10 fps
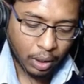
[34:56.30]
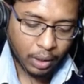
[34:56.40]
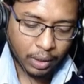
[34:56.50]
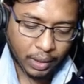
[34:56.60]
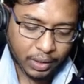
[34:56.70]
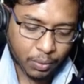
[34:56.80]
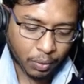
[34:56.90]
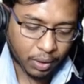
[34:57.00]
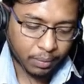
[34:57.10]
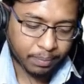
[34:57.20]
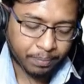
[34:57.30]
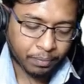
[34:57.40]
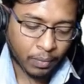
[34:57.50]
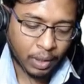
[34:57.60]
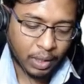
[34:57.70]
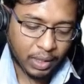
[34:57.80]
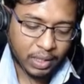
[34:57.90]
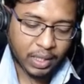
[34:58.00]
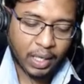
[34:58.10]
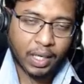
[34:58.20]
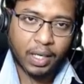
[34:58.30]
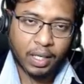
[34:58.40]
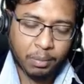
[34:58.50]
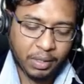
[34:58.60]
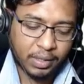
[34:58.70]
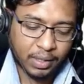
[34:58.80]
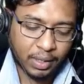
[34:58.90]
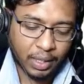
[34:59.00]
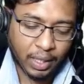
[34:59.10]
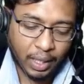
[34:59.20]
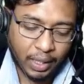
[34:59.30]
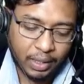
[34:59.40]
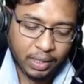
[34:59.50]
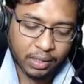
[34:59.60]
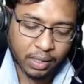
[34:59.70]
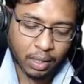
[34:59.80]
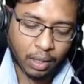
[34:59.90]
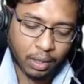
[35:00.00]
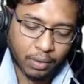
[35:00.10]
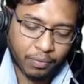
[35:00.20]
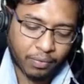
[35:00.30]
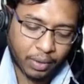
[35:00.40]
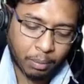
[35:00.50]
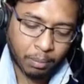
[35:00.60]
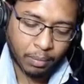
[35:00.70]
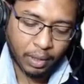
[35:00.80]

next one, in a triangle ABC, a line is drawn from a